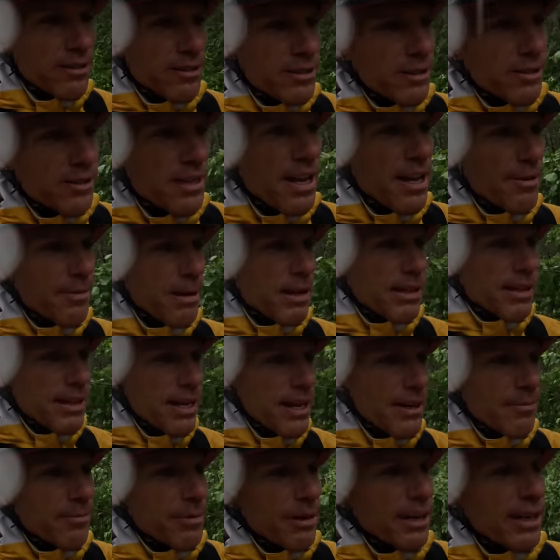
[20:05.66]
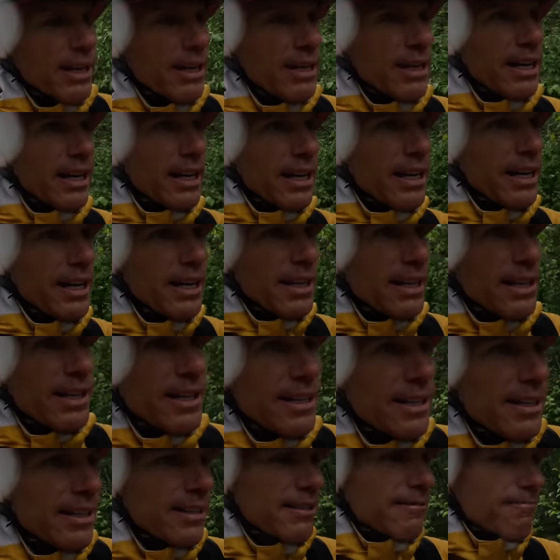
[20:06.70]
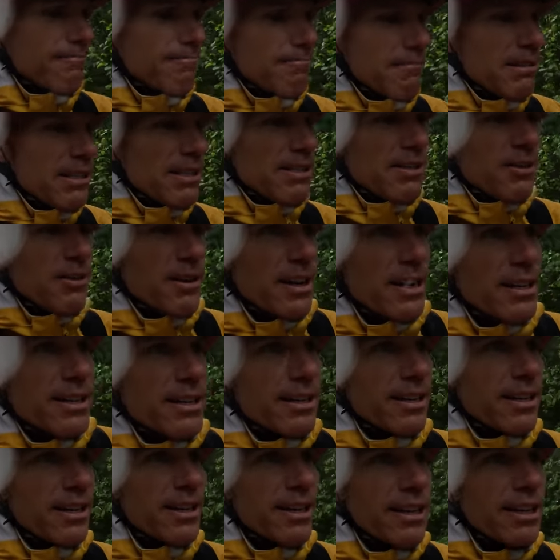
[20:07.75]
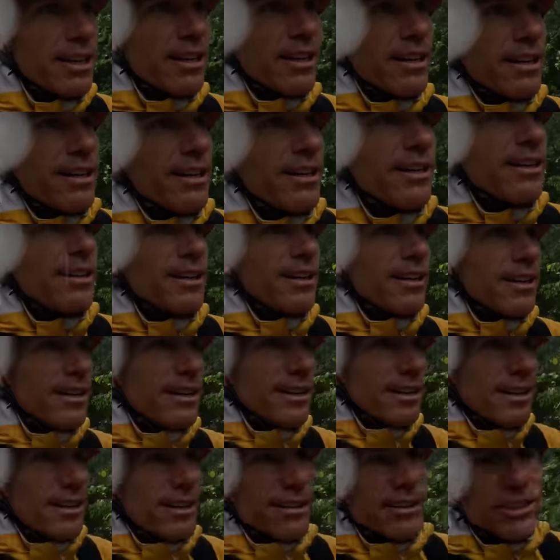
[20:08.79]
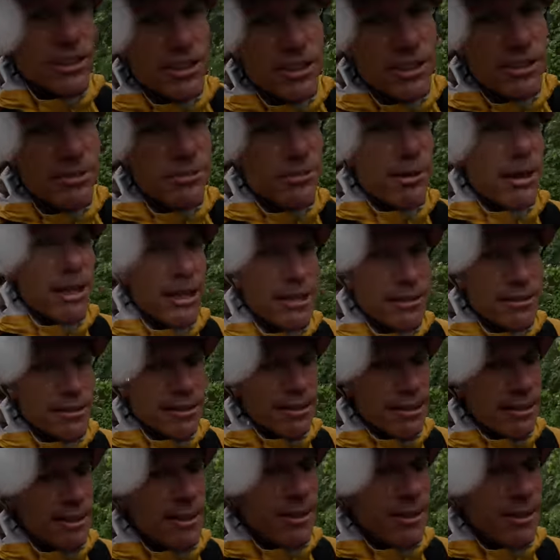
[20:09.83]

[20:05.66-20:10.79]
there's no doubt about that, but it's all right, just a little rain.